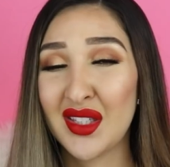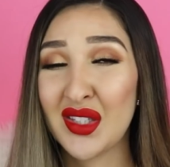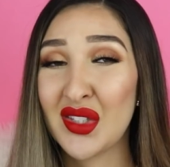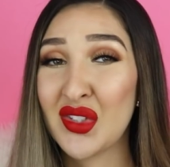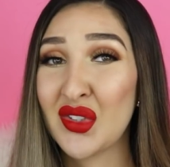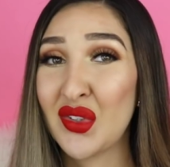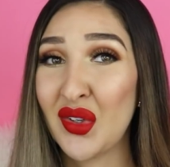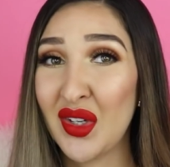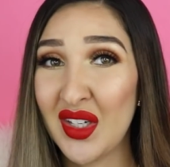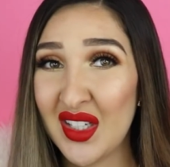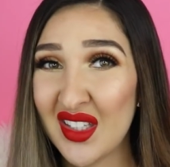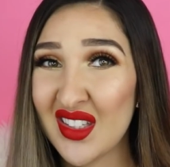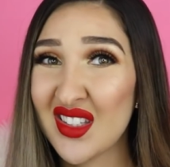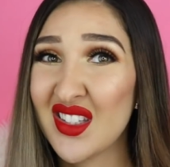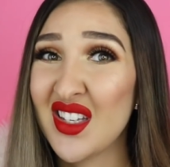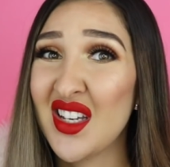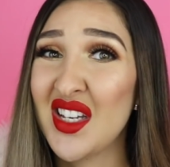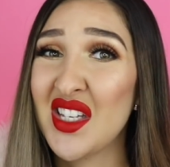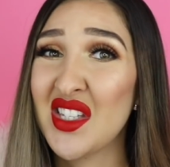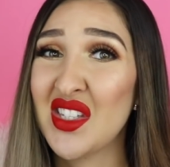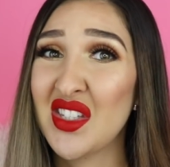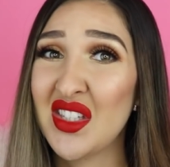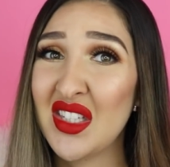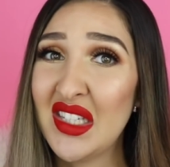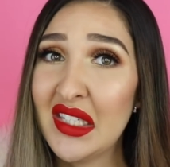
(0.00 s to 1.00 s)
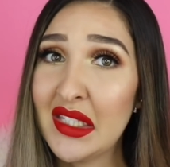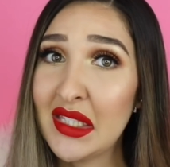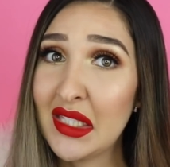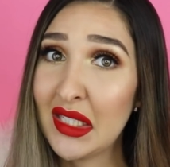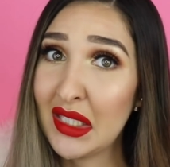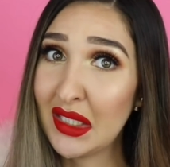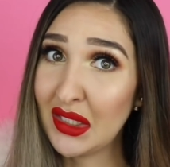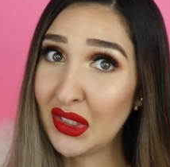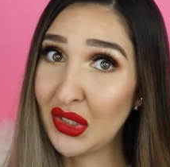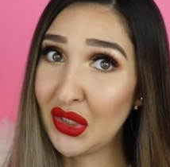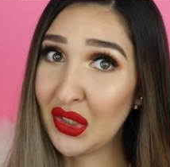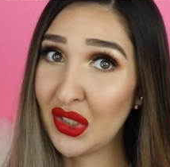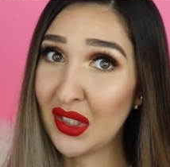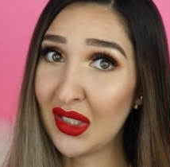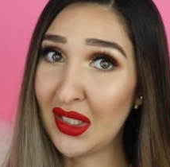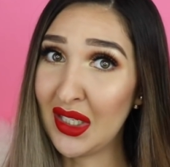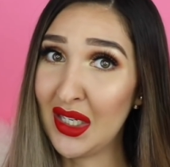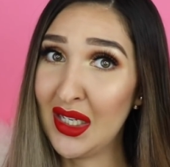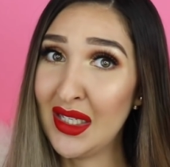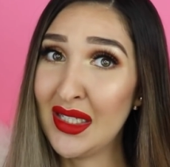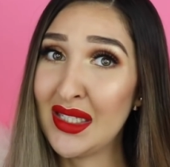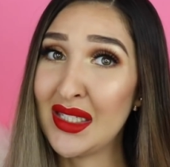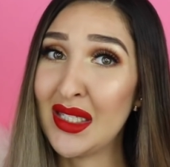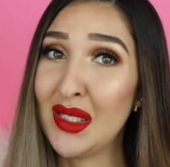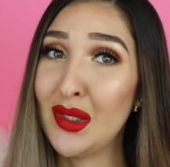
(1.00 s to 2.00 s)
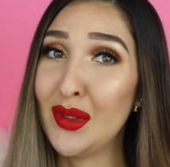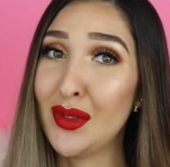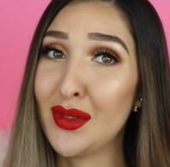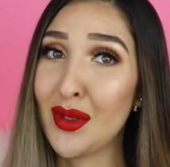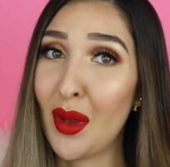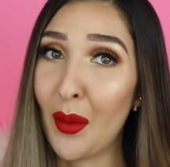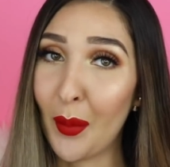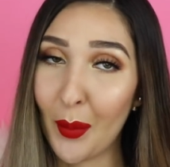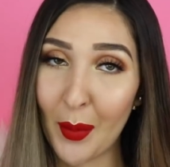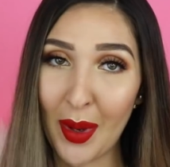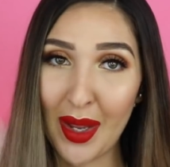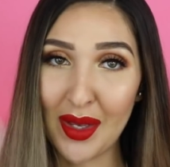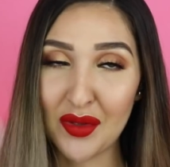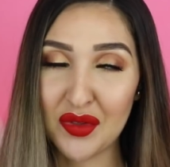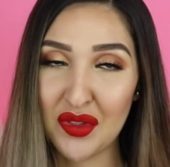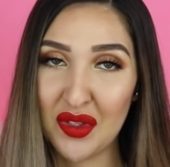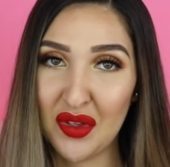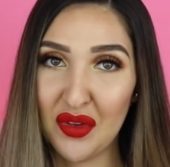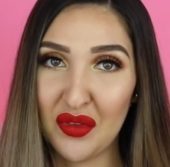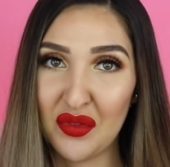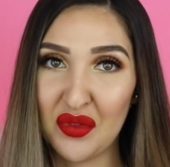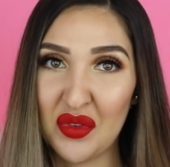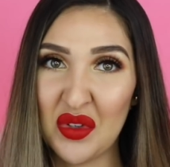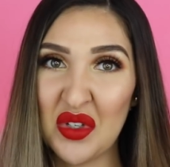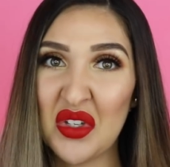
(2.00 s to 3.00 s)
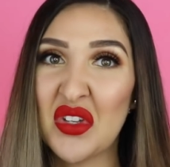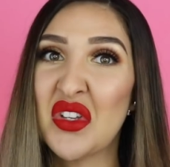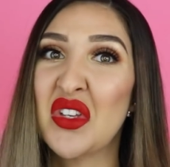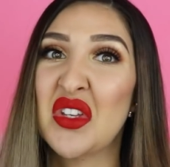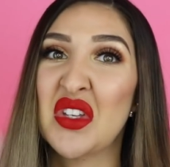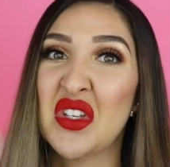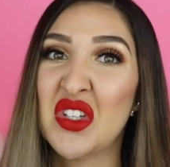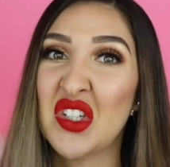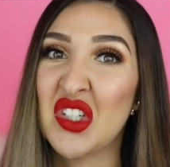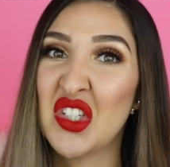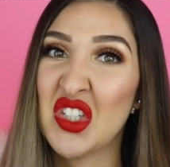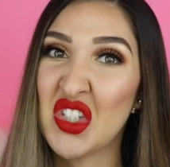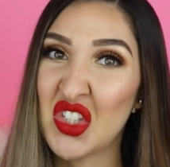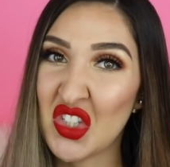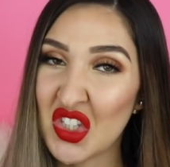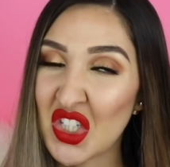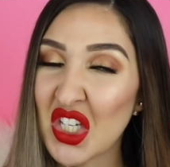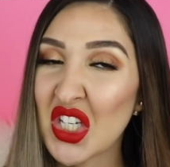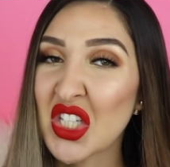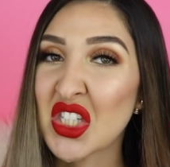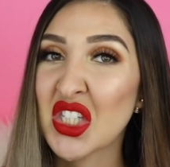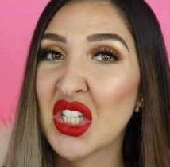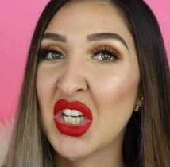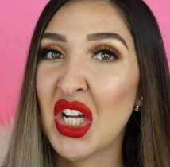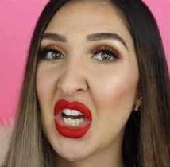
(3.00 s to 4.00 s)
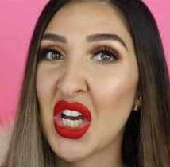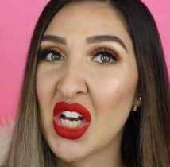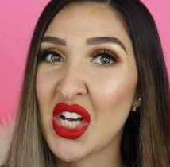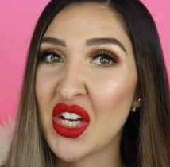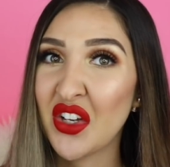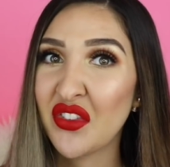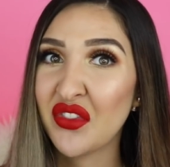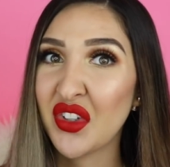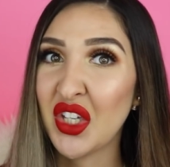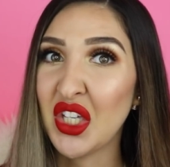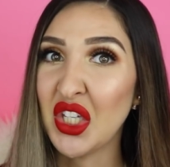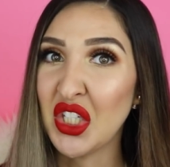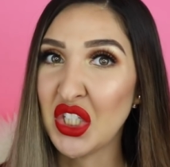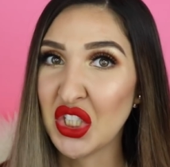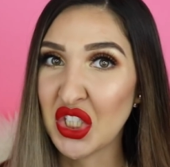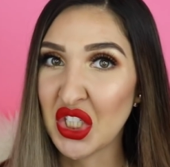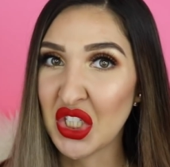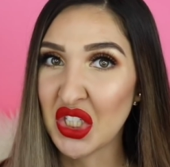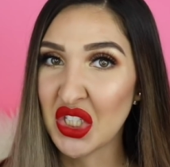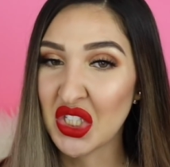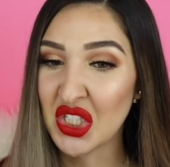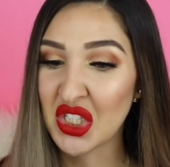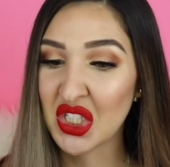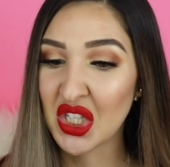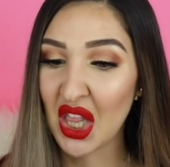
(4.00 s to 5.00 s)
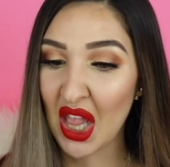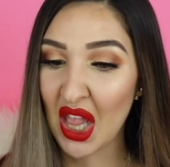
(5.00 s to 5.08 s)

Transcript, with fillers: The screen size on this thing, you guys, is massive. Six and a half inches,